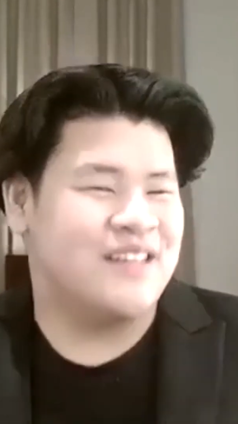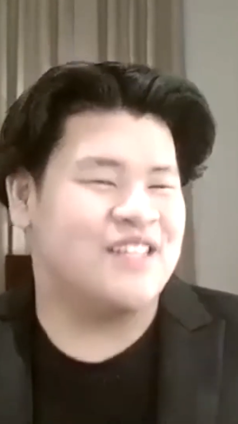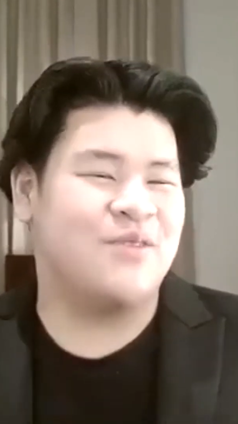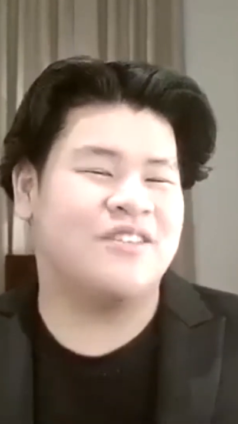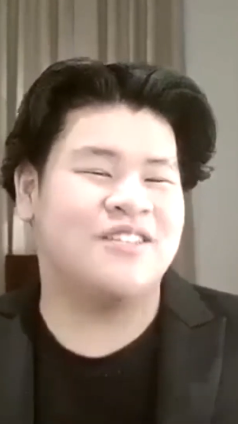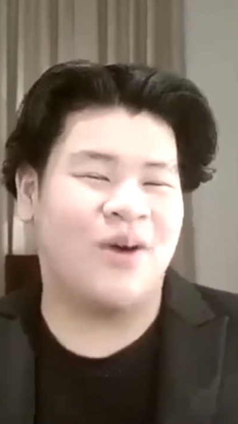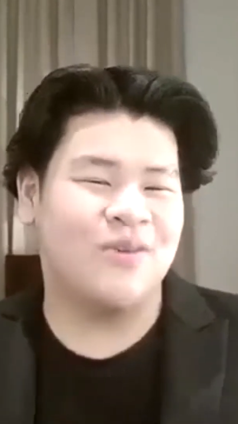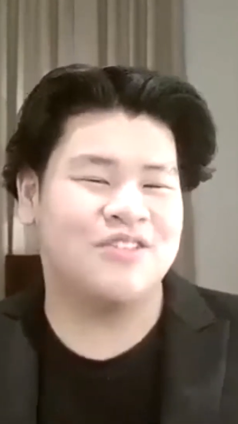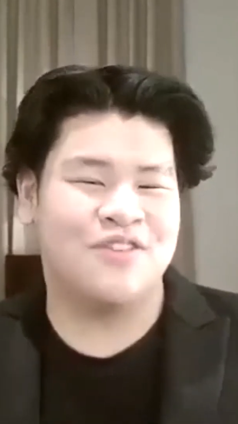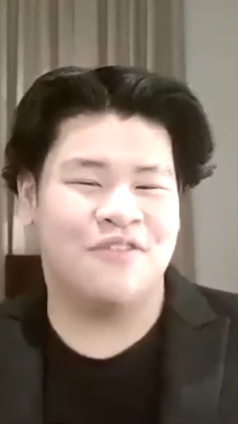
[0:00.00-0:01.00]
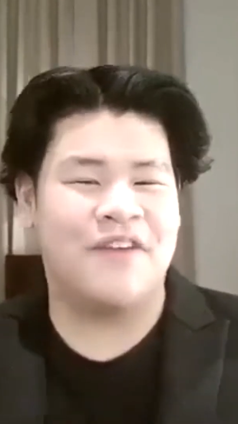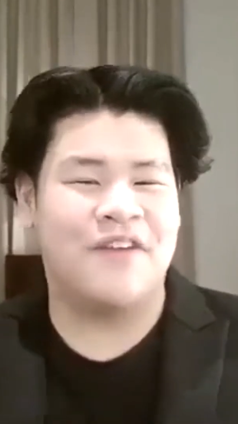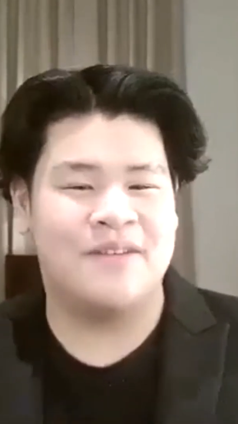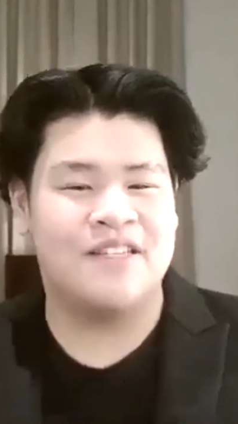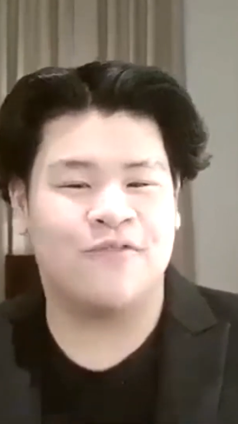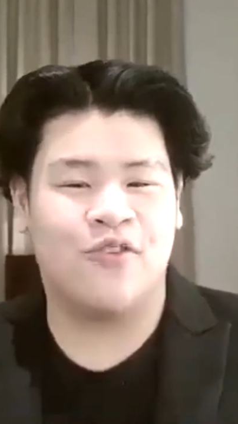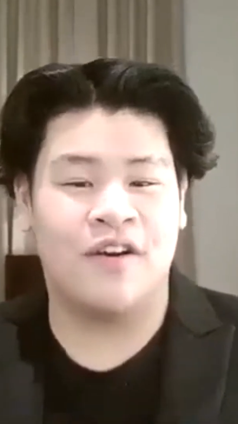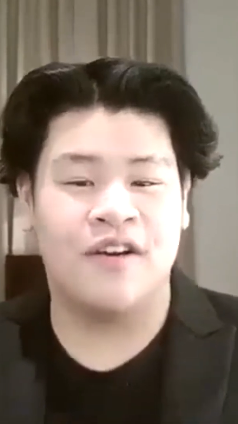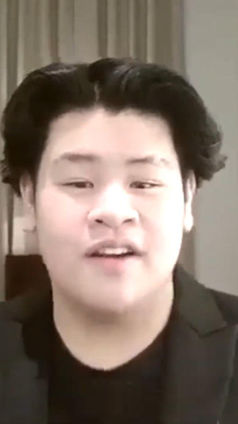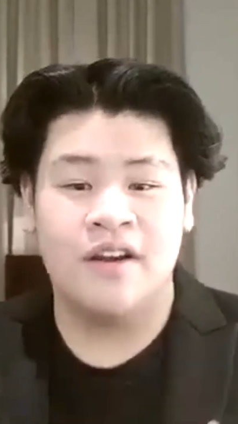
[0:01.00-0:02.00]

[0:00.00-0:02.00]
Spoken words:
She was also famous for